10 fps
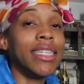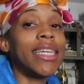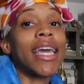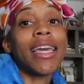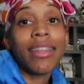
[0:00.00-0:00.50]

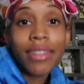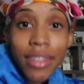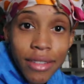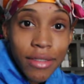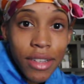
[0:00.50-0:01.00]
date
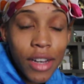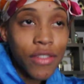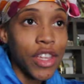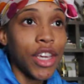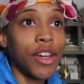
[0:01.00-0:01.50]

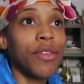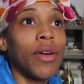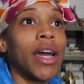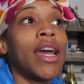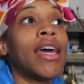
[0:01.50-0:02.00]
of the year, right?